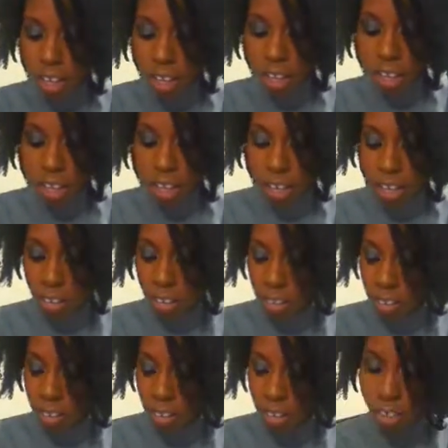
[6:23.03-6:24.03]

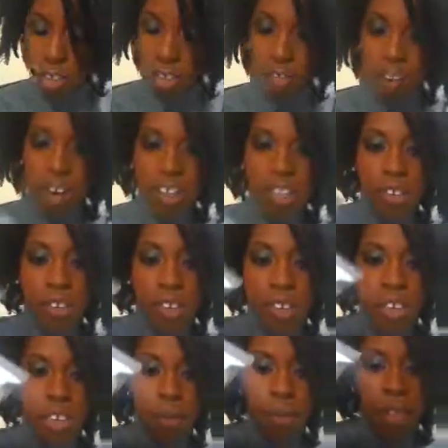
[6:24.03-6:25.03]
And so far, so
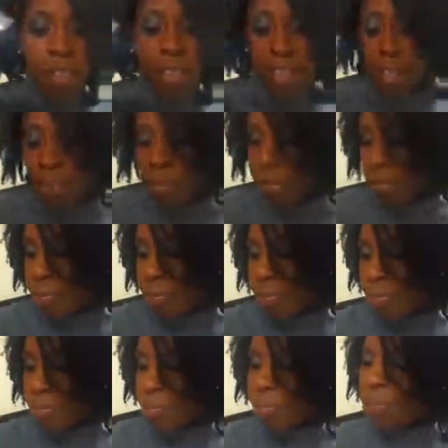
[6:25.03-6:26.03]
good. I mean,
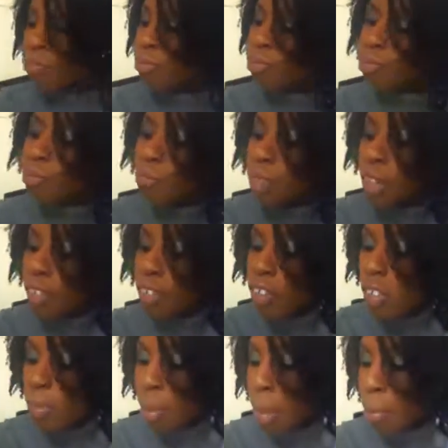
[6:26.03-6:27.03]
I've
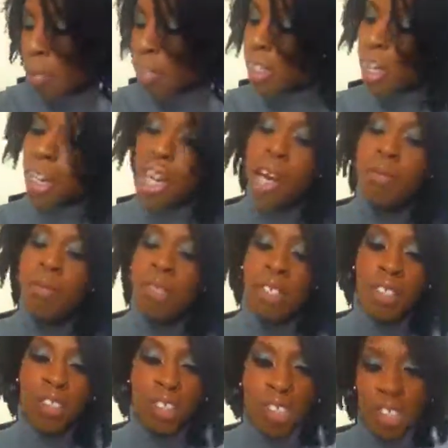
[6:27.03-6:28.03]
used them a couple times,
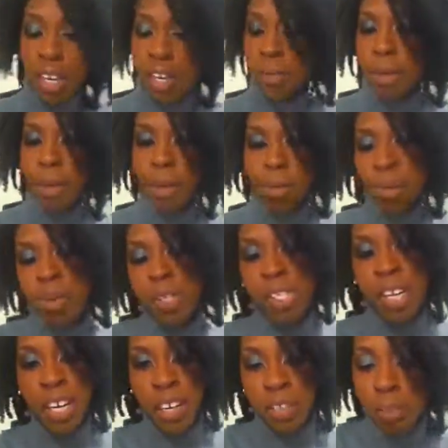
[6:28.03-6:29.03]
and they're just like my normal ones
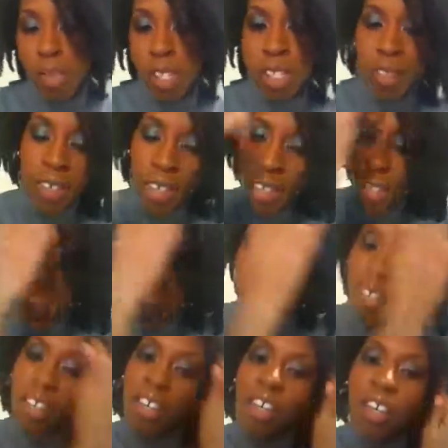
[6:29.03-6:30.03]
that I get from
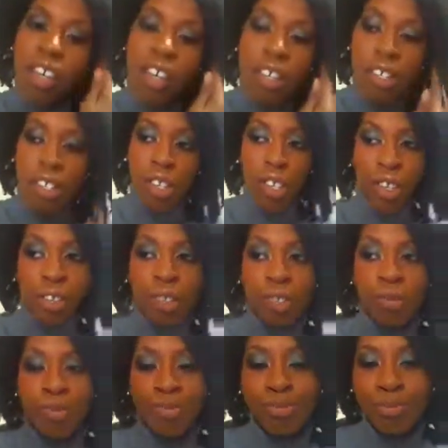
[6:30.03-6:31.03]
CVS.
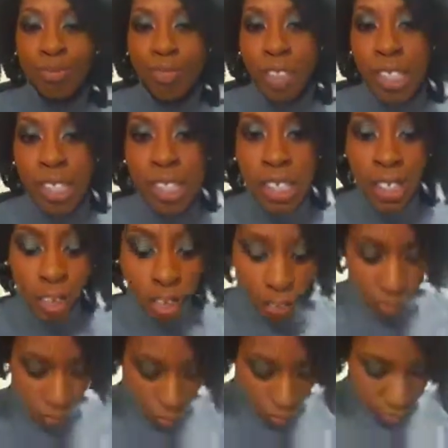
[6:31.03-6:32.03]
So, good deal.